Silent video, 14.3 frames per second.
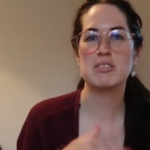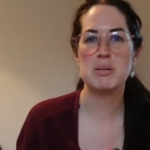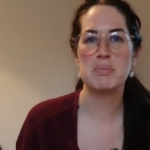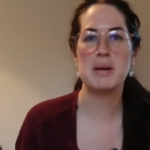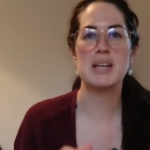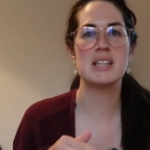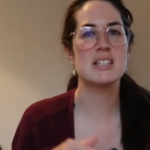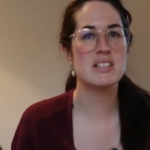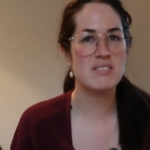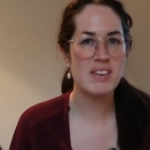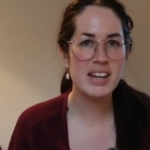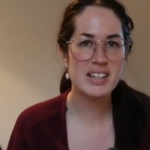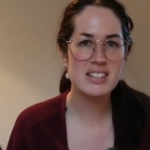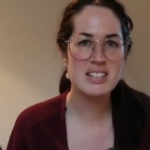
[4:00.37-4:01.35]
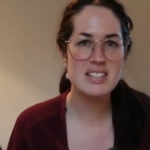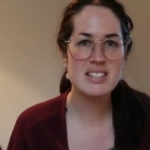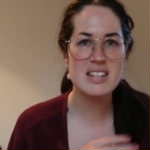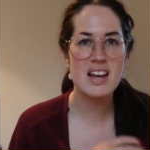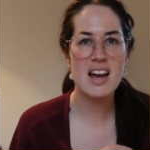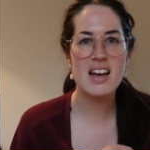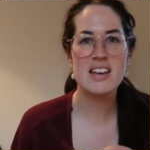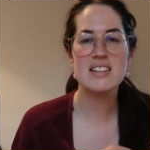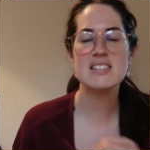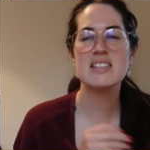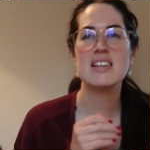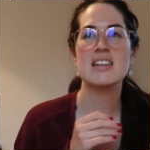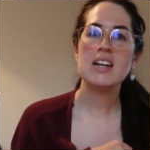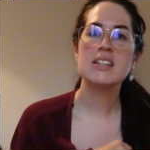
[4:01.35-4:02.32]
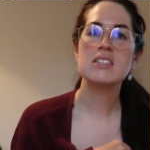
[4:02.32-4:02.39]
repetitive exercise,
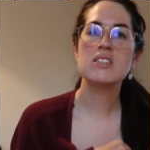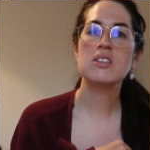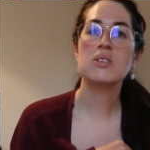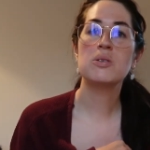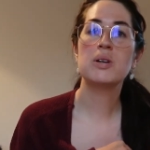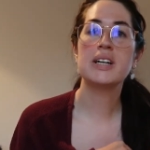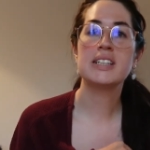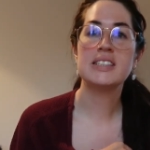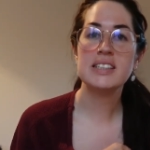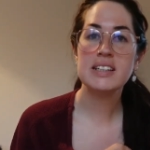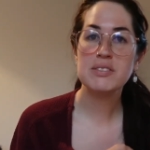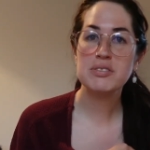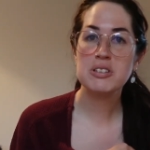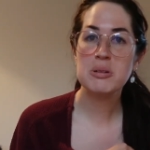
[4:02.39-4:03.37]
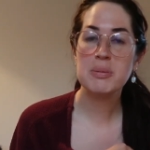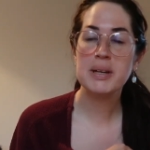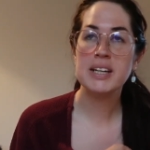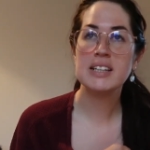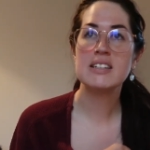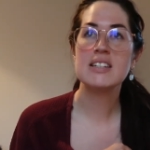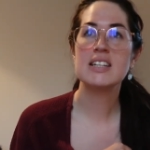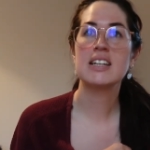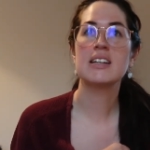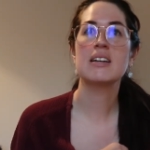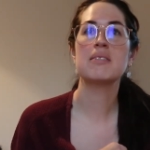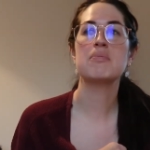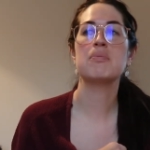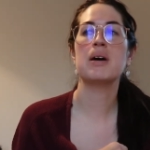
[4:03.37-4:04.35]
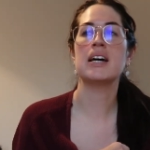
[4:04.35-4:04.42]
and so I did that for a bit,
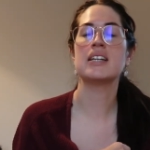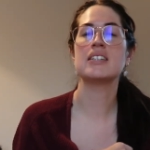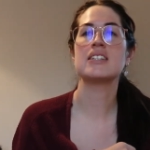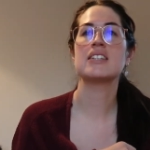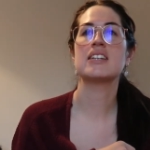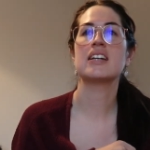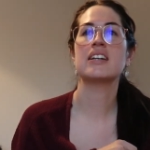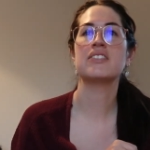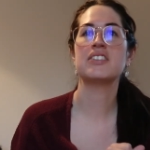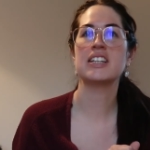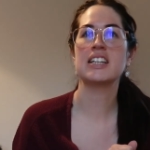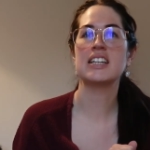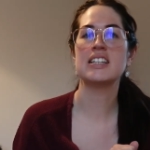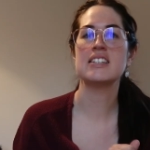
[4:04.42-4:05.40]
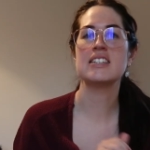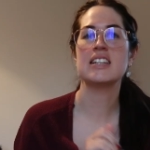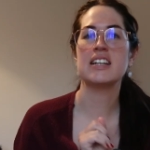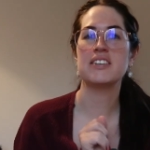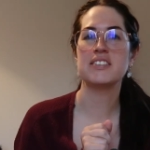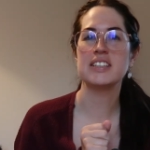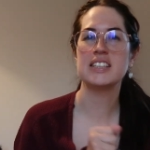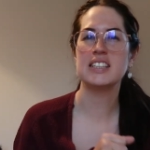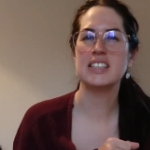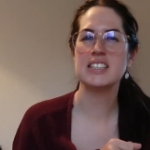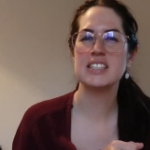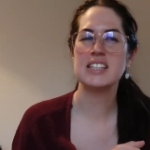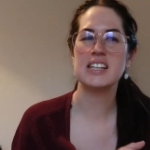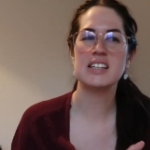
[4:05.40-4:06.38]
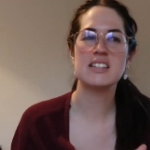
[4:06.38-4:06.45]
but I realized that I really need
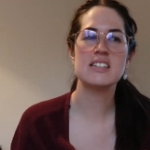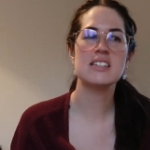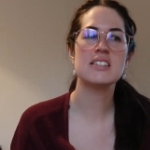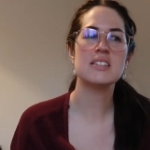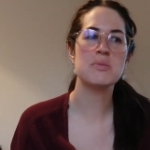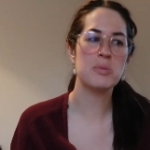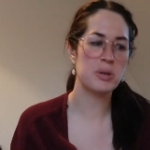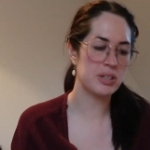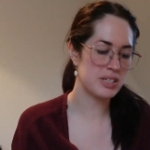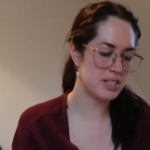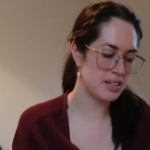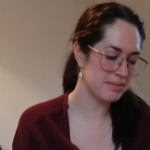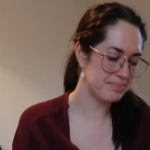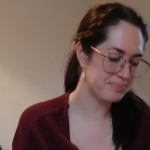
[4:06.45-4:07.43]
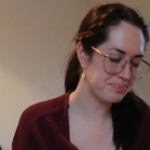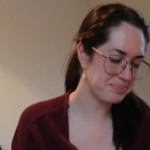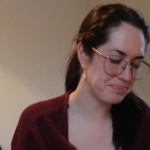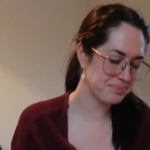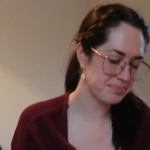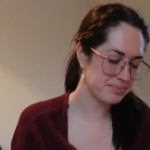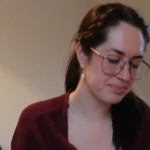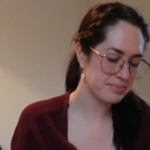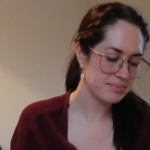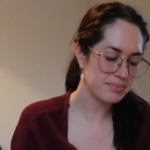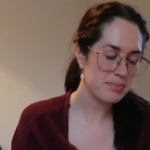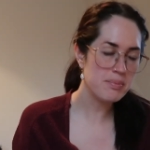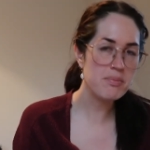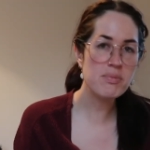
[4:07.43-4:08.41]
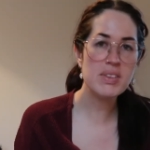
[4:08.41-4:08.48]
to get some work done.
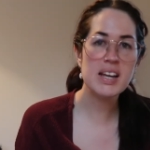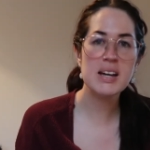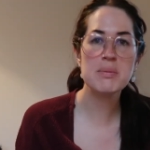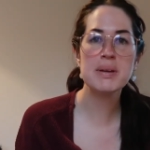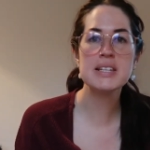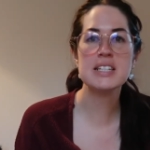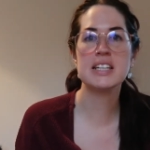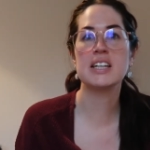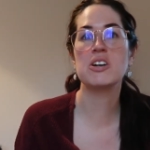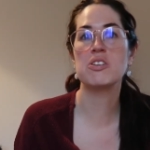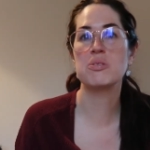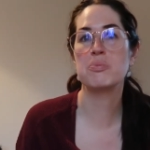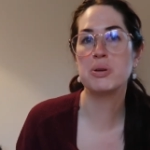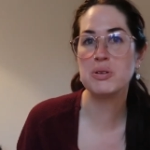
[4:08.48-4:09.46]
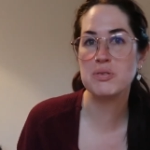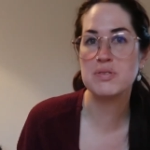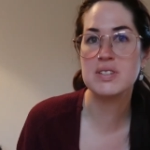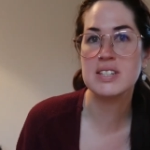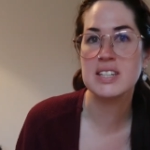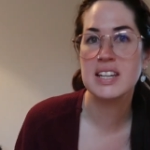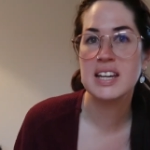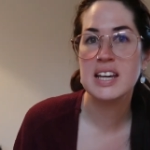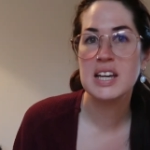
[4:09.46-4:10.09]
I basically got the proofs